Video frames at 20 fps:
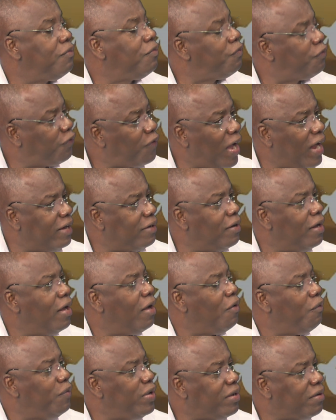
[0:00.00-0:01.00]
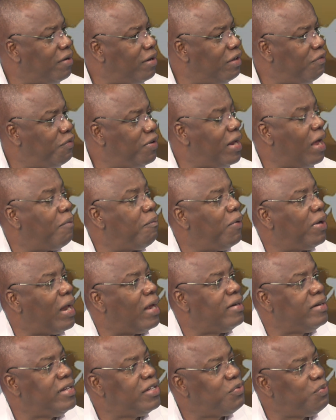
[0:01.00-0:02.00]
Fine, we can live with that, but
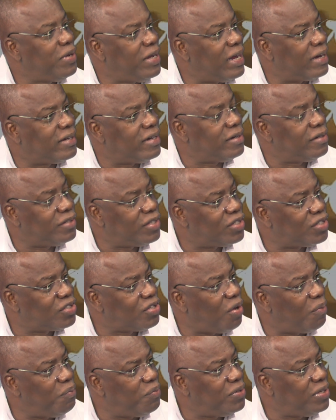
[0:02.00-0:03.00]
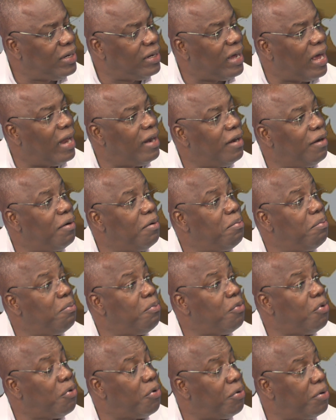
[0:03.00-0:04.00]
at least we're getting something a little
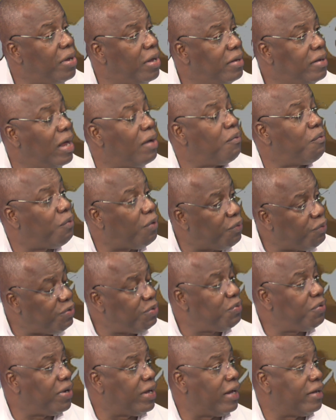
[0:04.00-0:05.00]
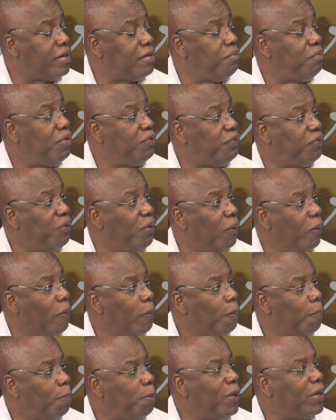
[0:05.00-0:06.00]
more than what we were getting before.
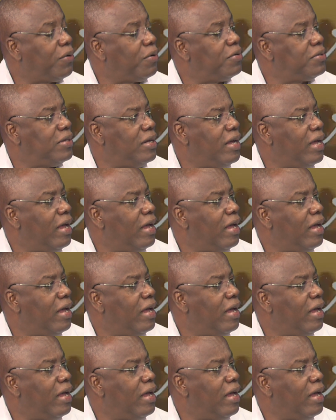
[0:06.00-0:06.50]
Because